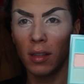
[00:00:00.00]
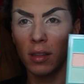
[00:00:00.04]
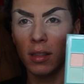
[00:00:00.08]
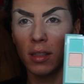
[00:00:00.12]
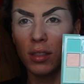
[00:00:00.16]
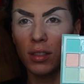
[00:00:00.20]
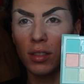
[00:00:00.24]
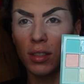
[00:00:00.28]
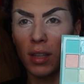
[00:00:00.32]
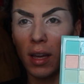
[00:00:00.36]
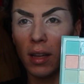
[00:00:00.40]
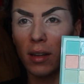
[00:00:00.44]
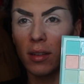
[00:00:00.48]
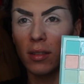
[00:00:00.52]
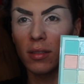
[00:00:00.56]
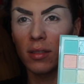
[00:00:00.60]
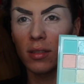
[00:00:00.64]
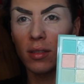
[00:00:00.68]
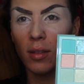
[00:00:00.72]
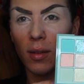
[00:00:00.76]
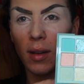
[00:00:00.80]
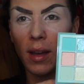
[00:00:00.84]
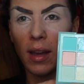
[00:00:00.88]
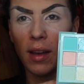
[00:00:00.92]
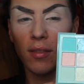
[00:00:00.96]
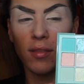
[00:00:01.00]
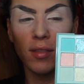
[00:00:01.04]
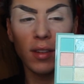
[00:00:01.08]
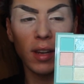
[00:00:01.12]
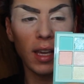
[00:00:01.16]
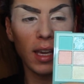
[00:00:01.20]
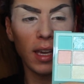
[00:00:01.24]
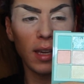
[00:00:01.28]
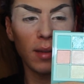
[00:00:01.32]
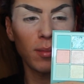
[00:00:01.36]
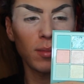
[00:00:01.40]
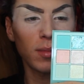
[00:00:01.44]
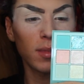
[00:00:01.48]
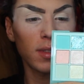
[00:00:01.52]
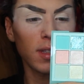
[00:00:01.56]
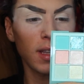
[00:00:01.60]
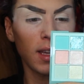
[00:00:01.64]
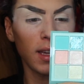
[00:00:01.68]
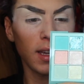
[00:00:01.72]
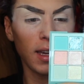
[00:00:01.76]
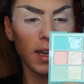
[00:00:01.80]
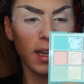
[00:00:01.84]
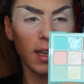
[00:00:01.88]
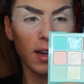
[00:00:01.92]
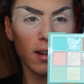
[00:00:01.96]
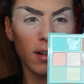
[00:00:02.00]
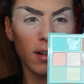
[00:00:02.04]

these shadows don't have names at